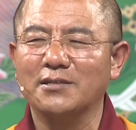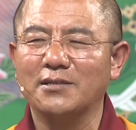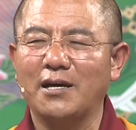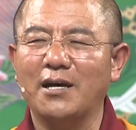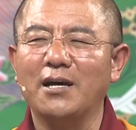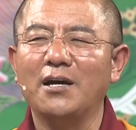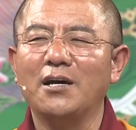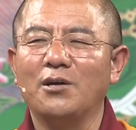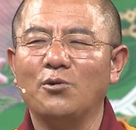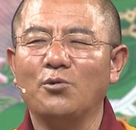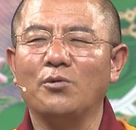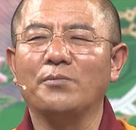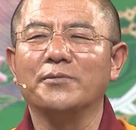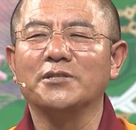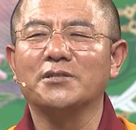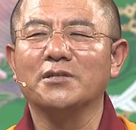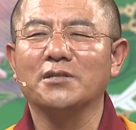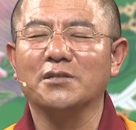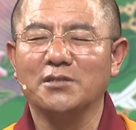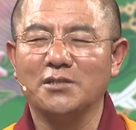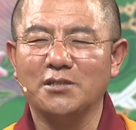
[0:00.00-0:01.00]
Therefore,
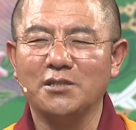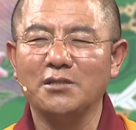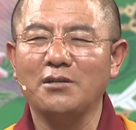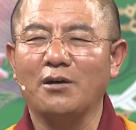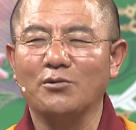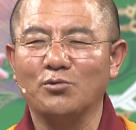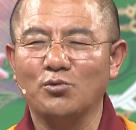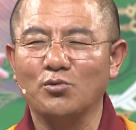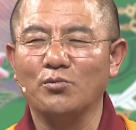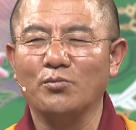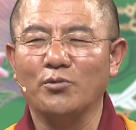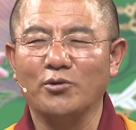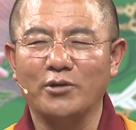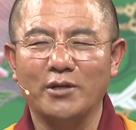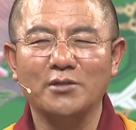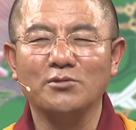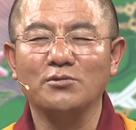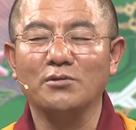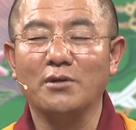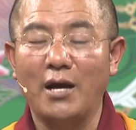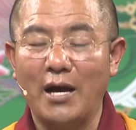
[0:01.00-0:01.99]
regardless who
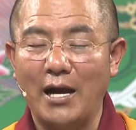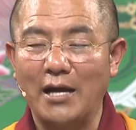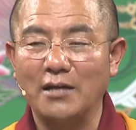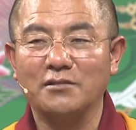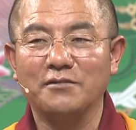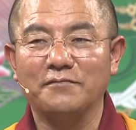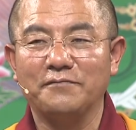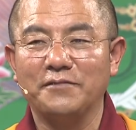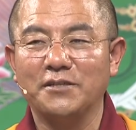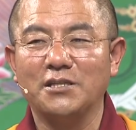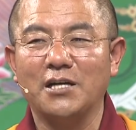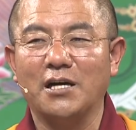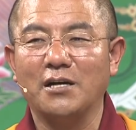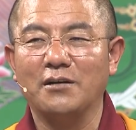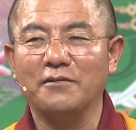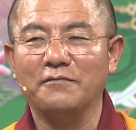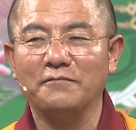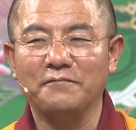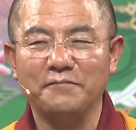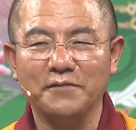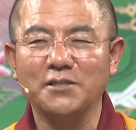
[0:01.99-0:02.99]
we are,
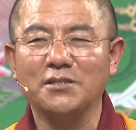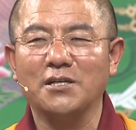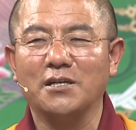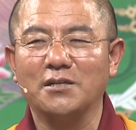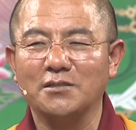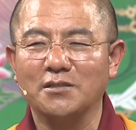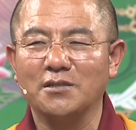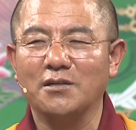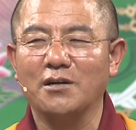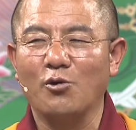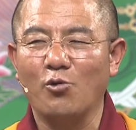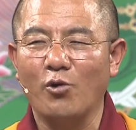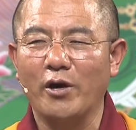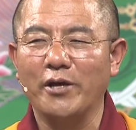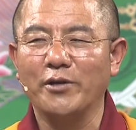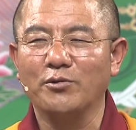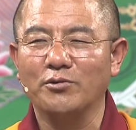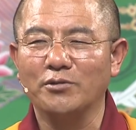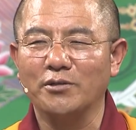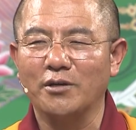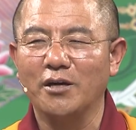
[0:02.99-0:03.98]
whatever situation we
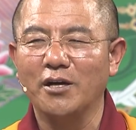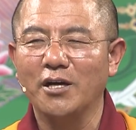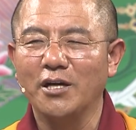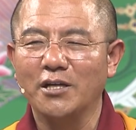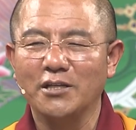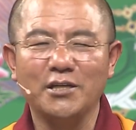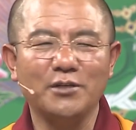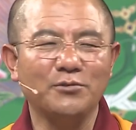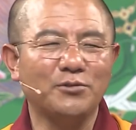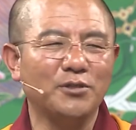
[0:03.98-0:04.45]
encounter